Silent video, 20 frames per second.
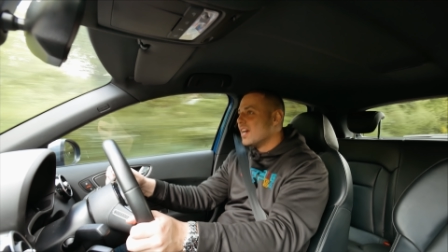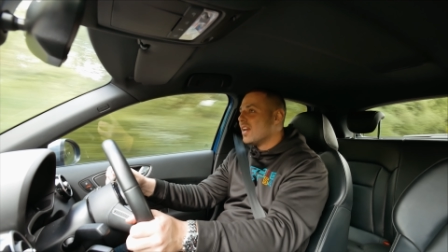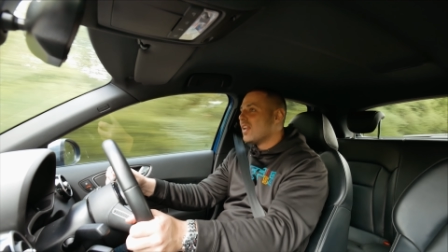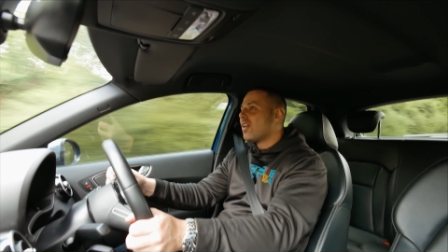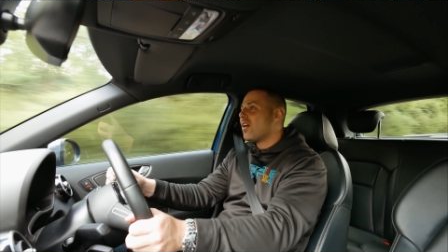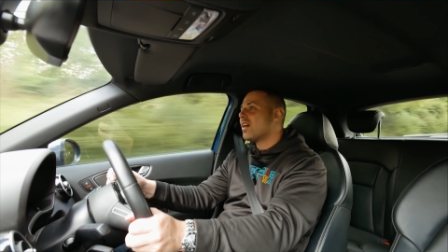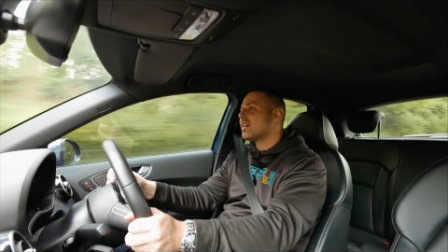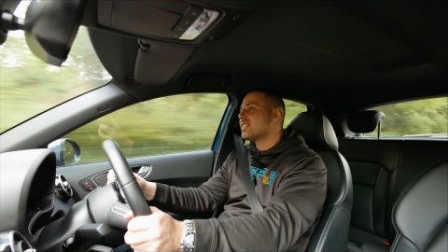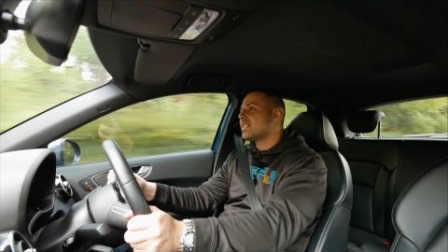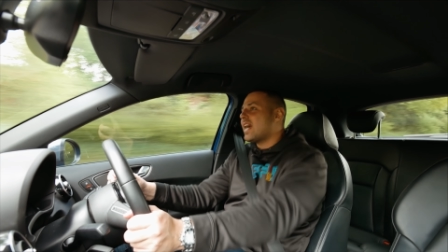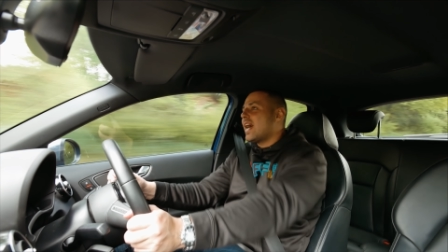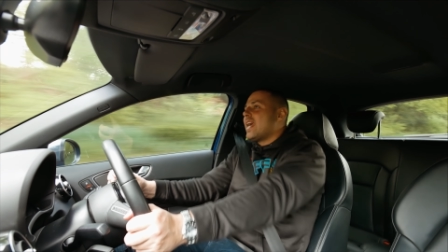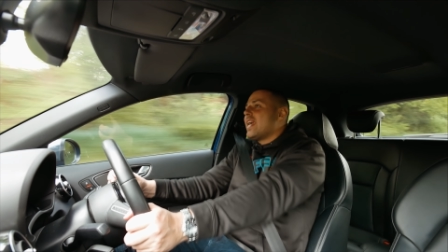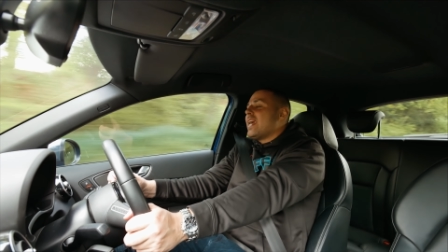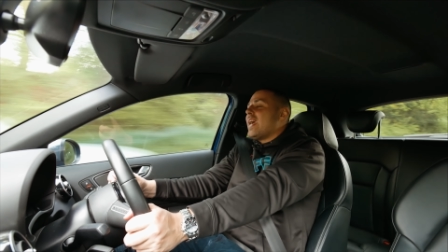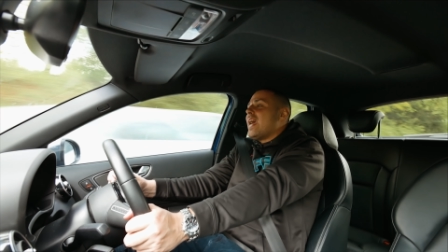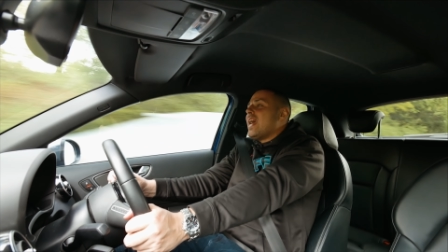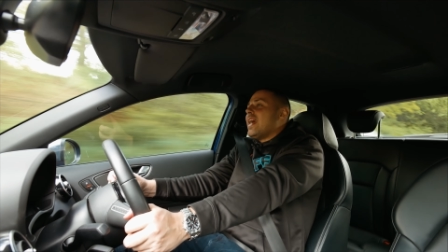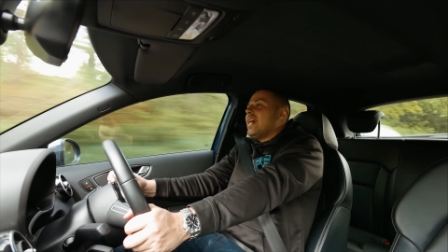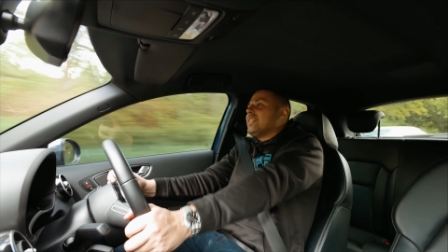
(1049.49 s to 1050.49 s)
Like I say,
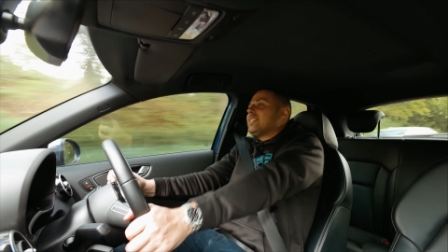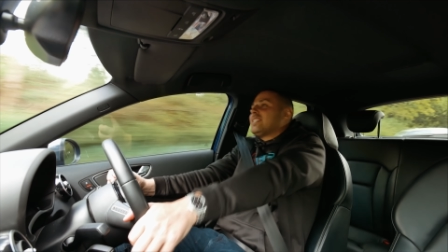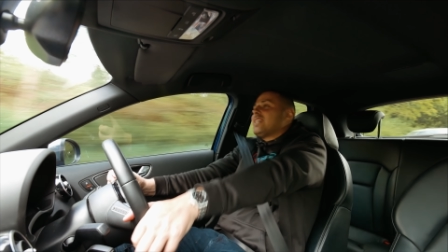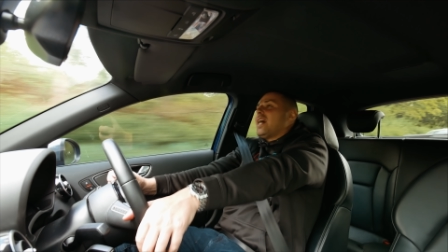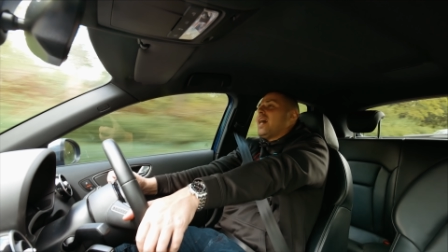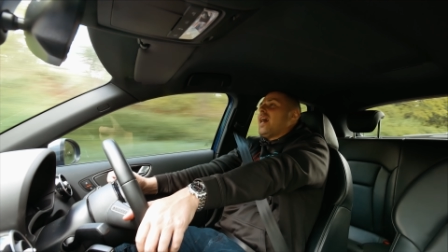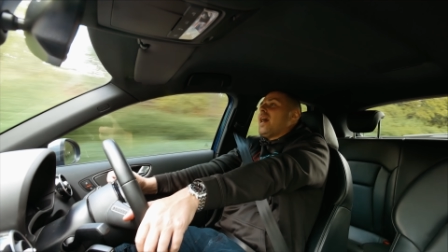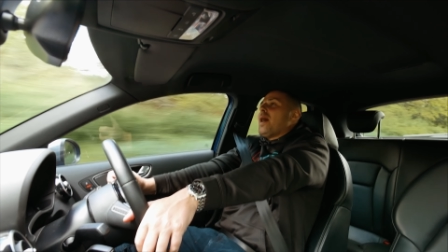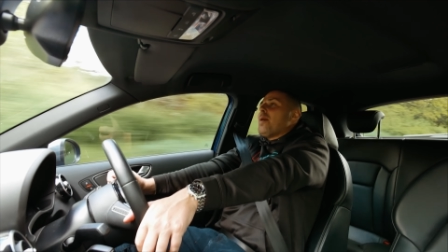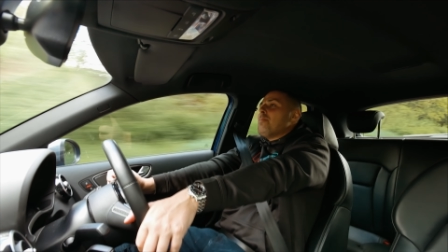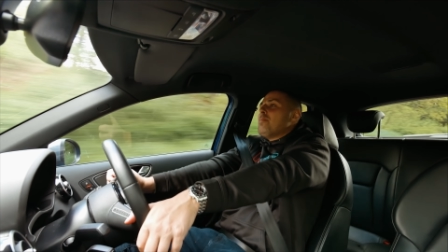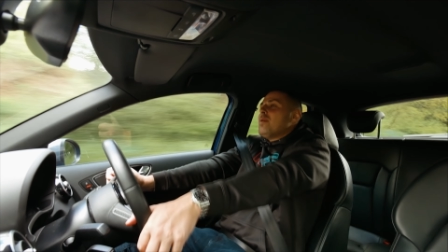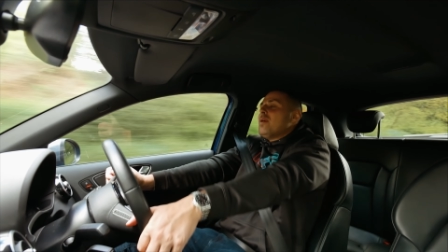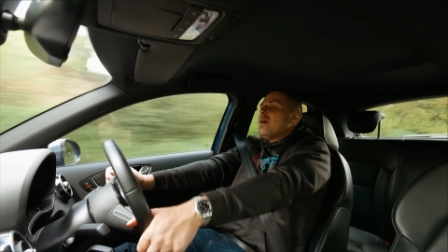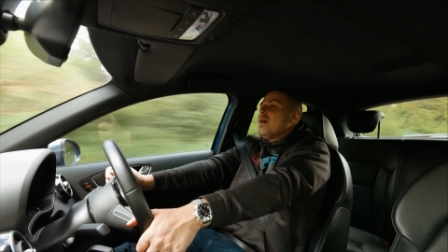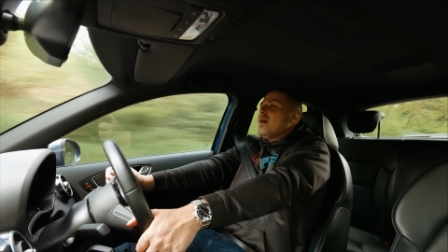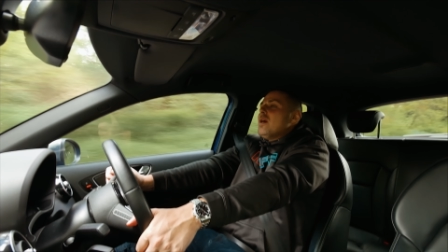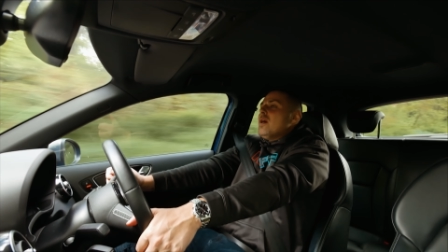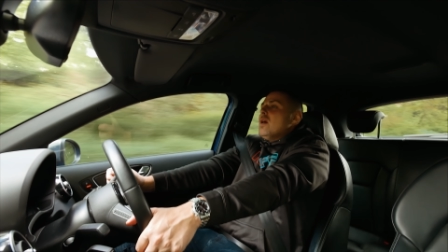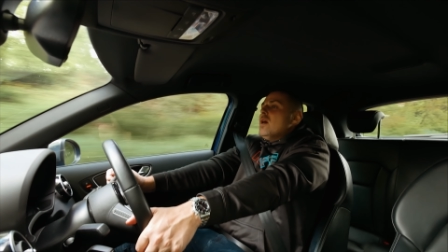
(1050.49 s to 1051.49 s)
it's um,
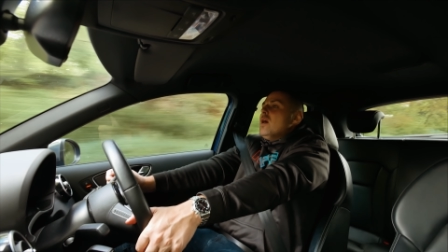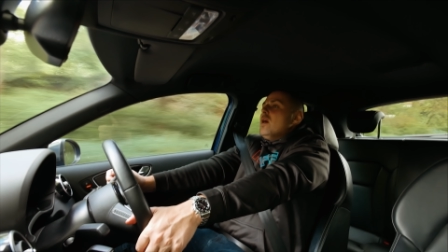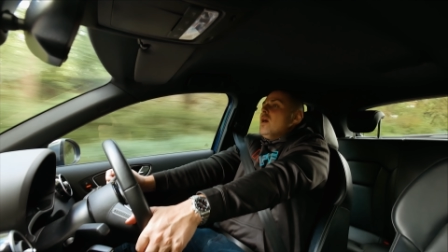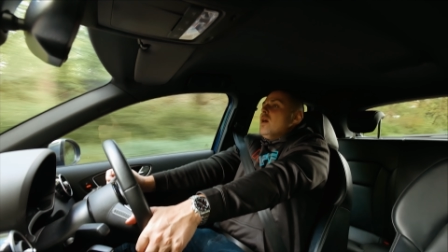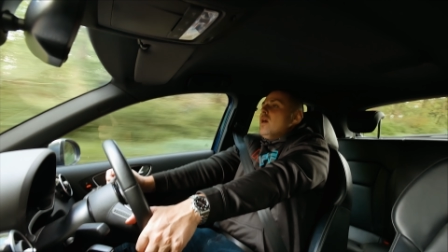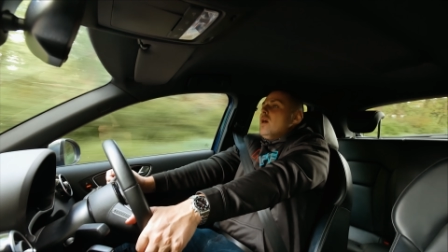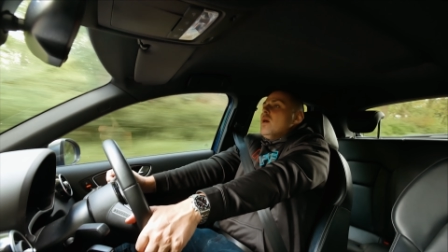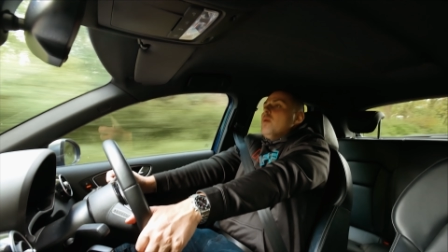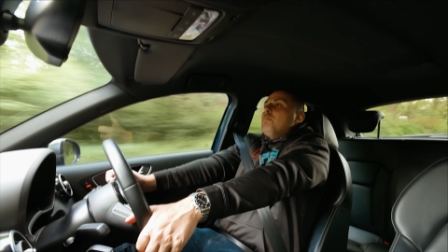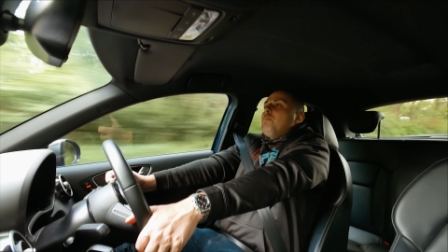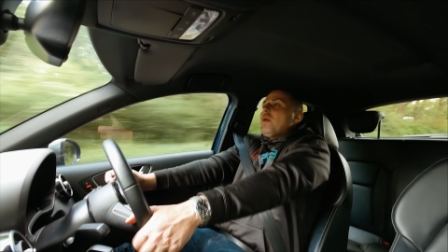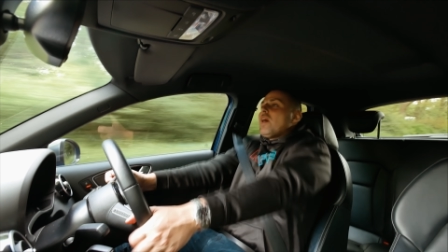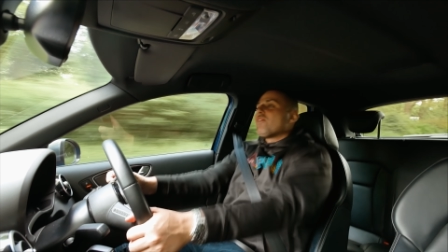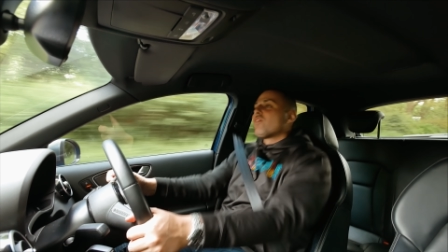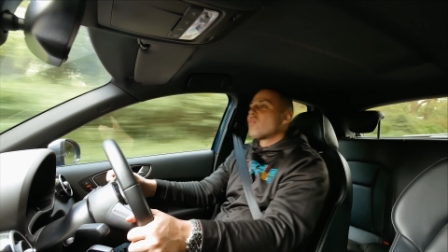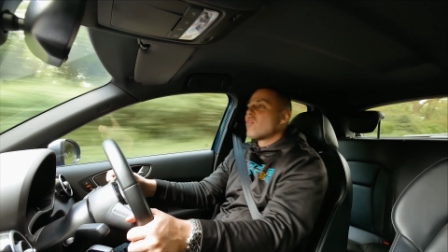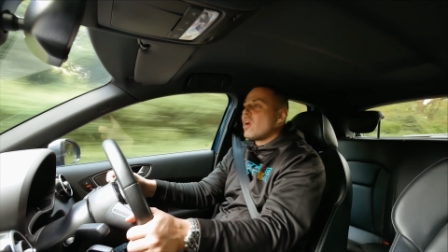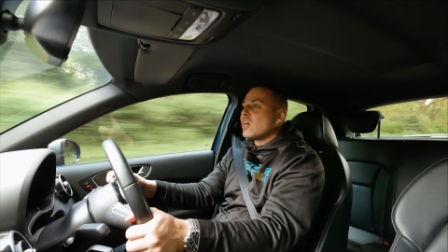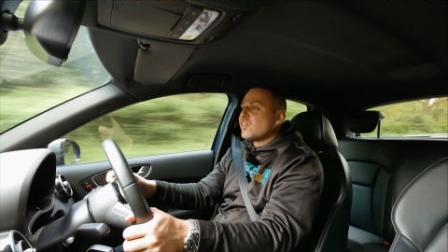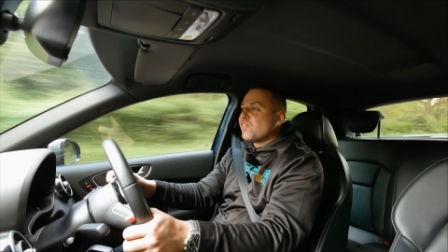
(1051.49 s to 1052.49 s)
bit of
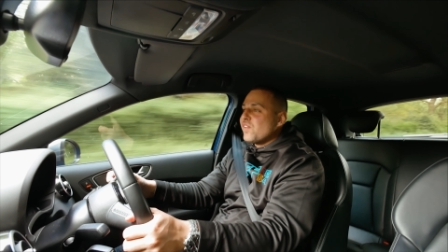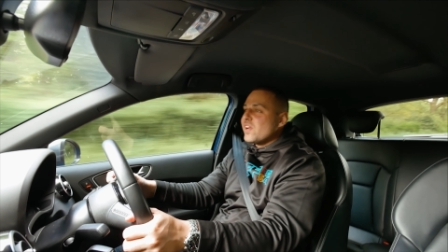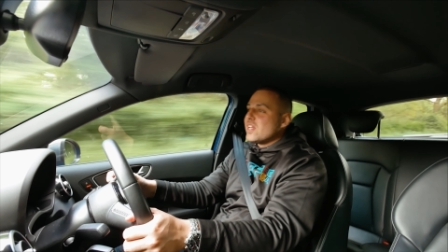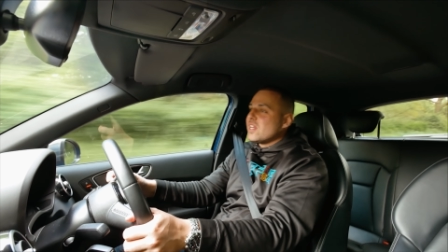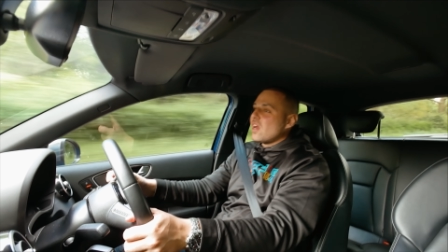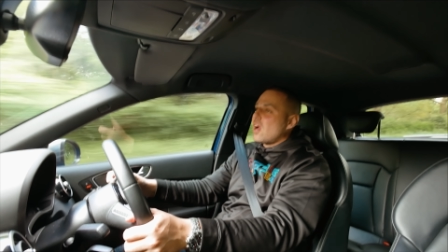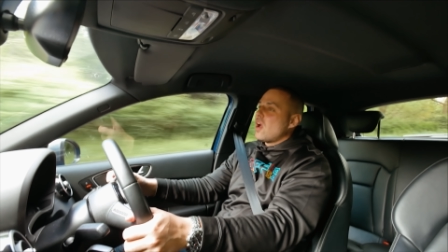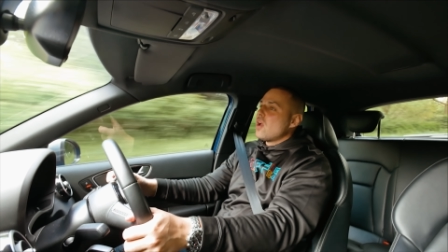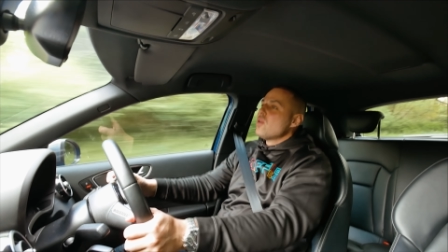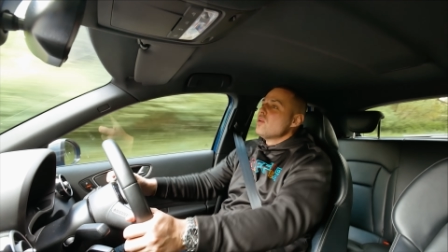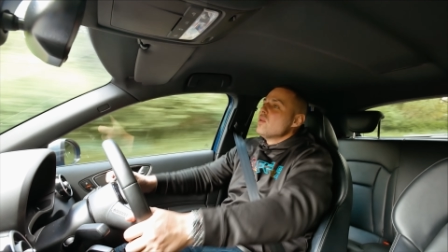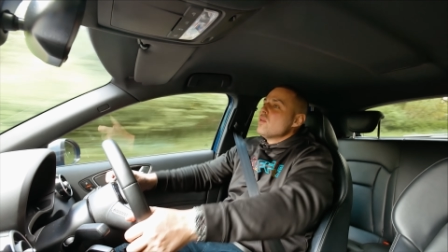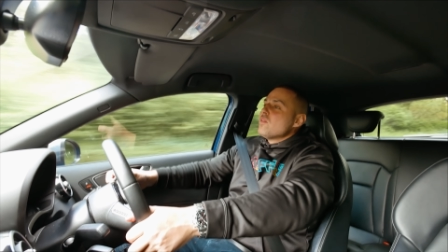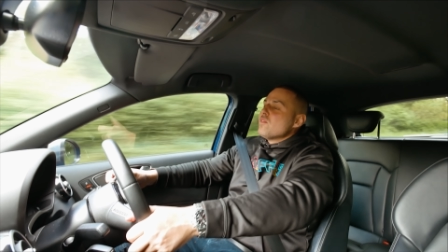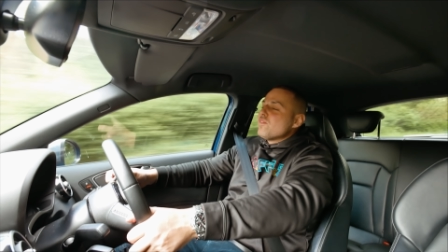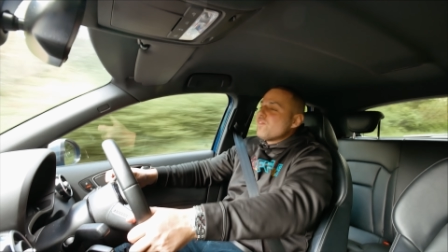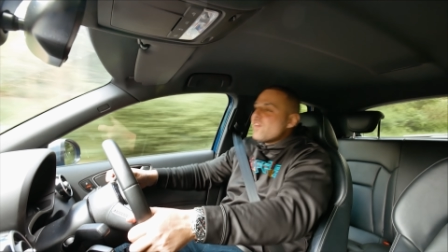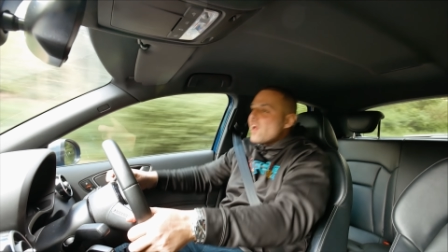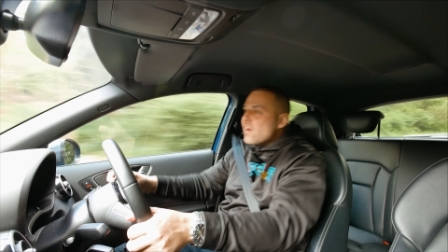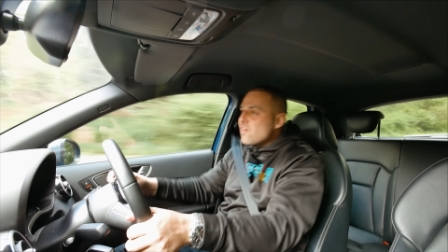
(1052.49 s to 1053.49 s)
a rush video,
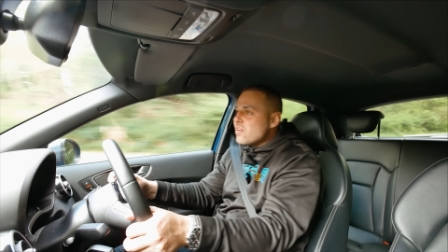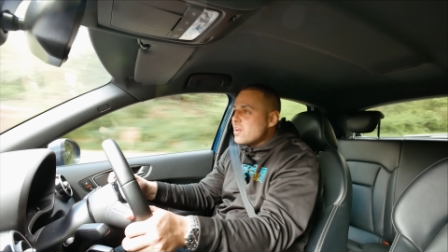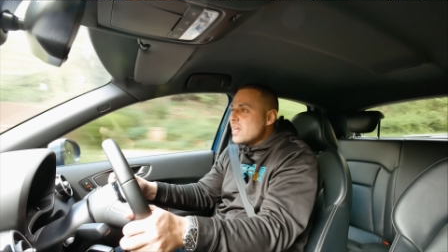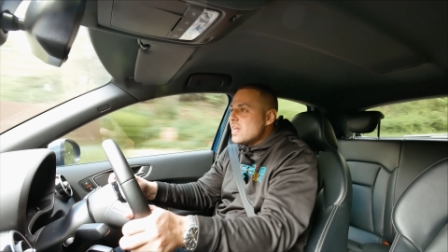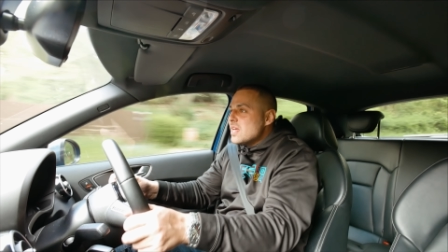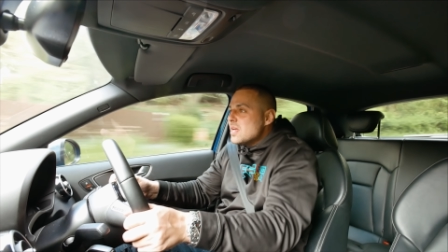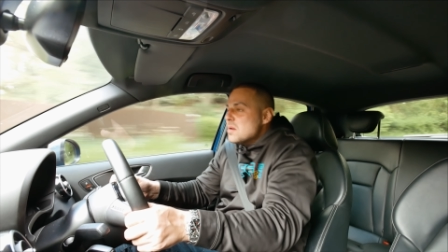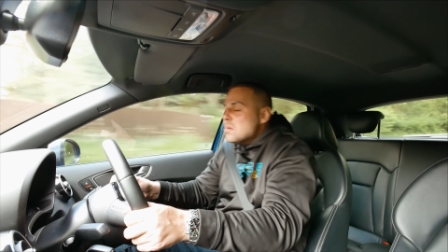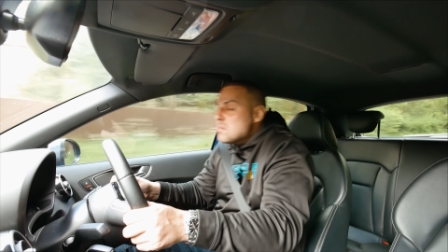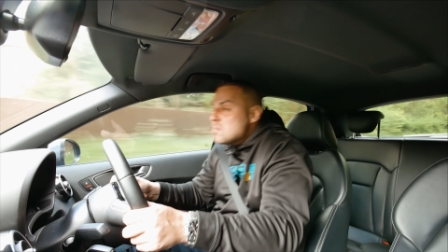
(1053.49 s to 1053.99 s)
very